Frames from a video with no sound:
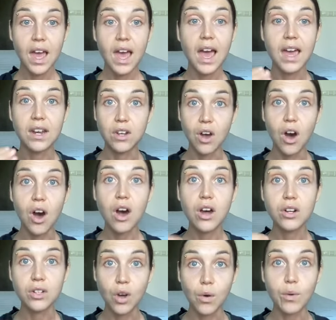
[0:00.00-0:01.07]
and
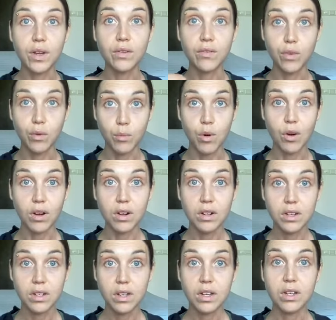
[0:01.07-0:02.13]
not going for more.
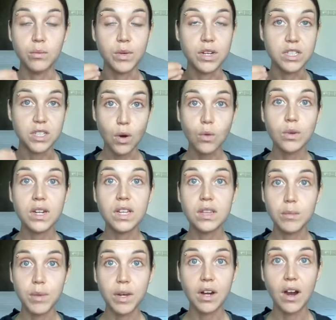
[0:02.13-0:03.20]
We don't need
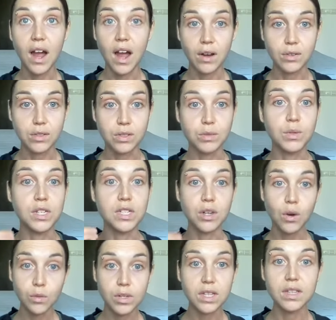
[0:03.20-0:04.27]
the bigger house. We
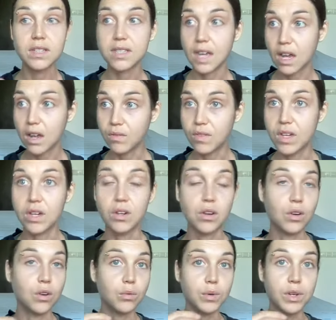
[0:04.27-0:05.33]
don't need the second
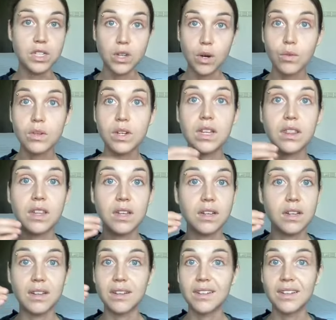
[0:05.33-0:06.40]
vehicle. We don't need
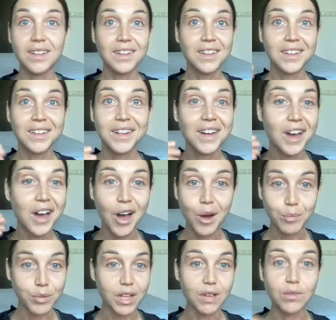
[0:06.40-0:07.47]
the
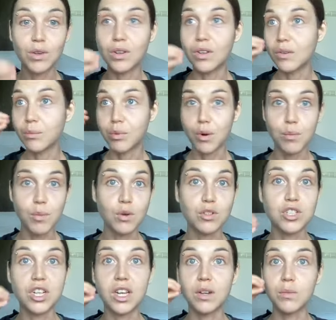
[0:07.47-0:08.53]
up level
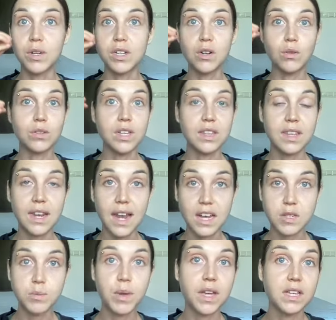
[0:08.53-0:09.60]
promotion. We don't need the
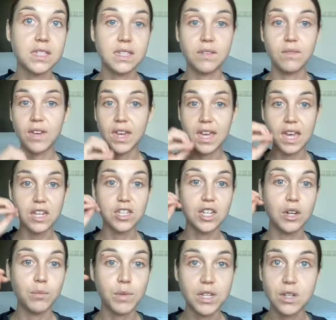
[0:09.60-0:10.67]
next biggest
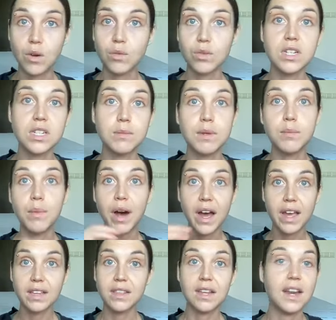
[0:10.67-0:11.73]
vacation. We don't need to be
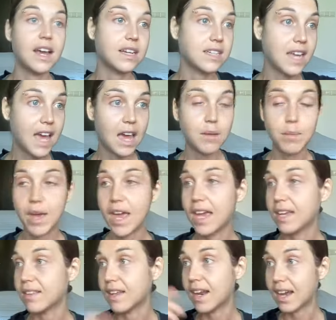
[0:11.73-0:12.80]
buying the next
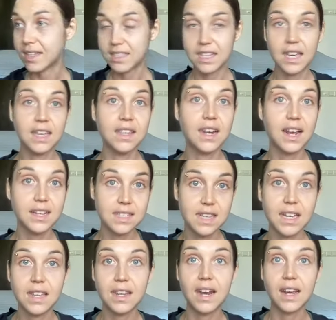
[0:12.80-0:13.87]
handbag and the next thing and the next
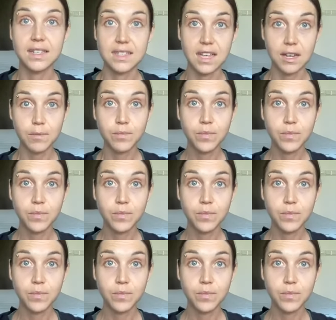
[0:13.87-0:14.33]
thing and the next thing